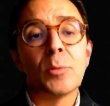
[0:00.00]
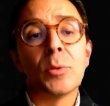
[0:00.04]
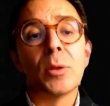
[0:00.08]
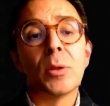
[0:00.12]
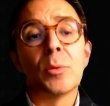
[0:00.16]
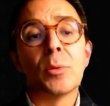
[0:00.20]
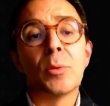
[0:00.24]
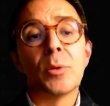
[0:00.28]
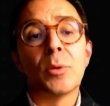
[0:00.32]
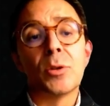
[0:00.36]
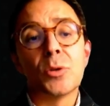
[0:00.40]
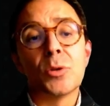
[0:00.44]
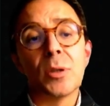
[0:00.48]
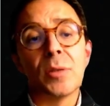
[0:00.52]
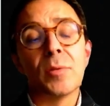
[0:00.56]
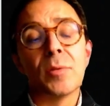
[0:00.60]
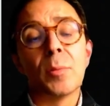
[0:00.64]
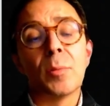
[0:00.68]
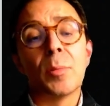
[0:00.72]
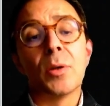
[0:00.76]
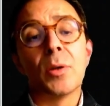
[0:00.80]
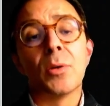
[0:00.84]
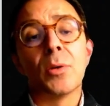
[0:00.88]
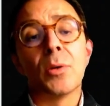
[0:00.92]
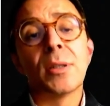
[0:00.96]
we retrieve the
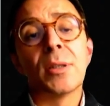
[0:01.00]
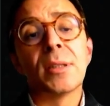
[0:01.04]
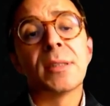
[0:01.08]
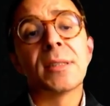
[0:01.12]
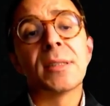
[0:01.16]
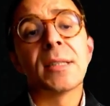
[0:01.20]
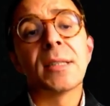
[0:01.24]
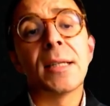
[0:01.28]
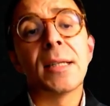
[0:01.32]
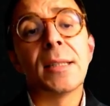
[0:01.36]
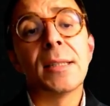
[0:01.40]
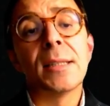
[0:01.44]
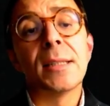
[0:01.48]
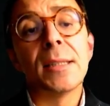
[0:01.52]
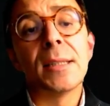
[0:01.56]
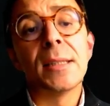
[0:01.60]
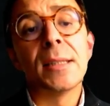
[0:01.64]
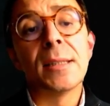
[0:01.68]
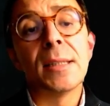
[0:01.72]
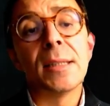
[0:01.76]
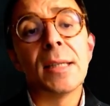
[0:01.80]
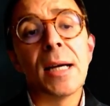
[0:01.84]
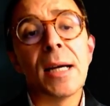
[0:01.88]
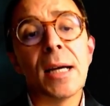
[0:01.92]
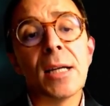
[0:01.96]
balloon inside the
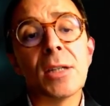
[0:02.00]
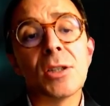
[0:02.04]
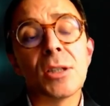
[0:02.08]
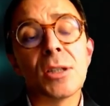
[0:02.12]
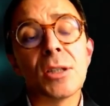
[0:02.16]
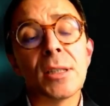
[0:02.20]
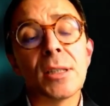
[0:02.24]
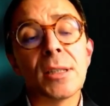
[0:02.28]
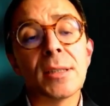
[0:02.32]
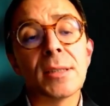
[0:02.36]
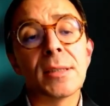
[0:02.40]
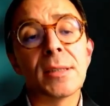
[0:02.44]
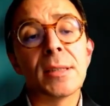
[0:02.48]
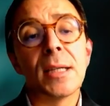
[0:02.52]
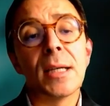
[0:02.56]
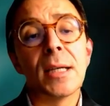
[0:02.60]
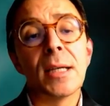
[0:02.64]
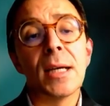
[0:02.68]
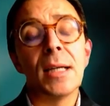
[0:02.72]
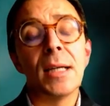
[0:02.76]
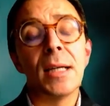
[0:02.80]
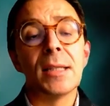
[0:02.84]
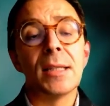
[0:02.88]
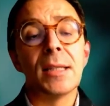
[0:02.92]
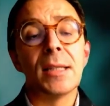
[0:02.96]
agilis,
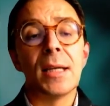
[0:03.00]
and